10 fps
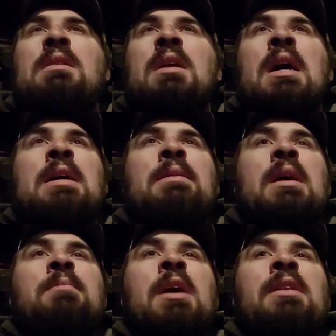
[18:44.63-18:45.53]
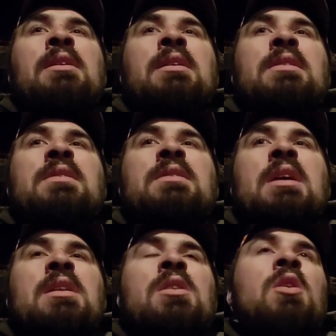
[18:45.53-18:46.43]
I'm not going to
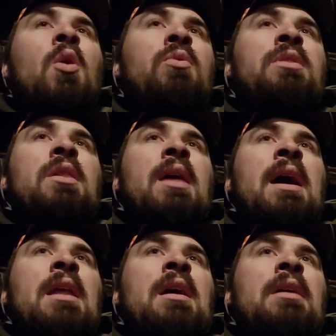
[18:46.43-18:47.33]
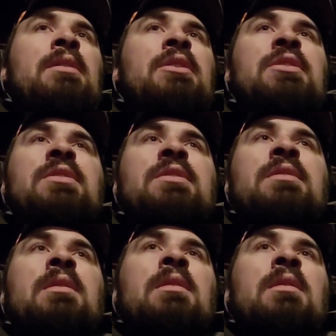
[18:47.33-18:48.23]
say no to that. I just,
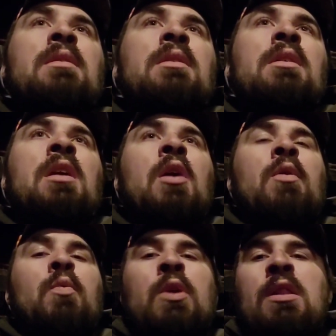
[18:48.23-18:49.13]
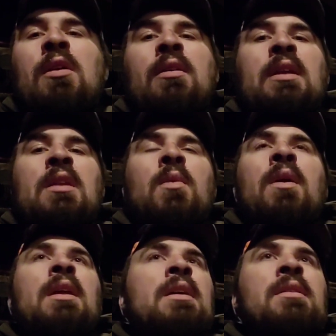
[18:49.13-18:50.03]
when we looked into
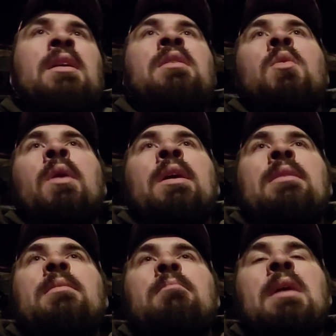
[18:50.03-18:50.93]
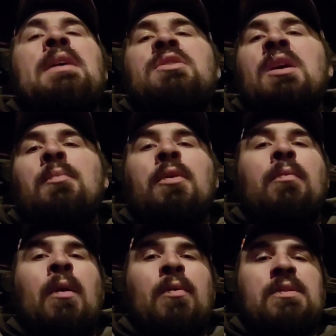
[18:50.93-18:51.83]
it, it didn't quite match up
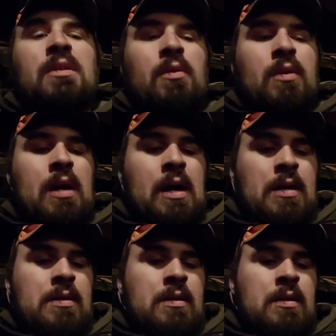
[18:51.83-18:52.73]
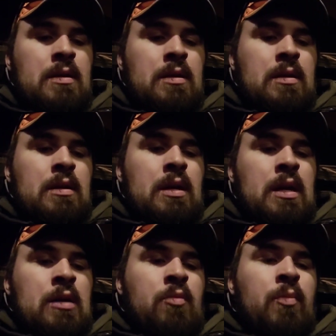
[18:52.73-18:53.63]
with what was going on.
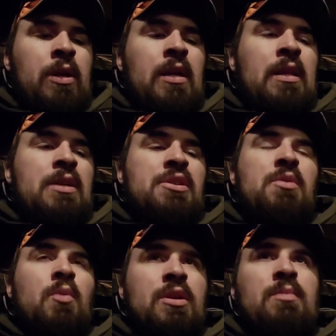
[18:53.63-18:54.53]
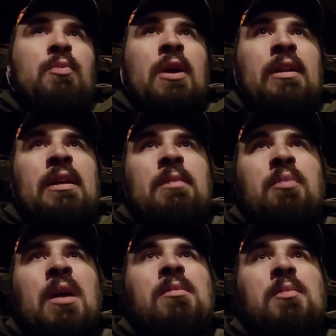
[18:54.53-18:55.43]
But being that she was pregnant and
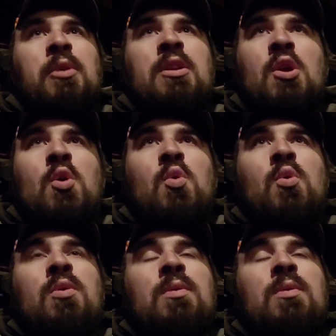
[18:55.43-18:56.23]
probably due,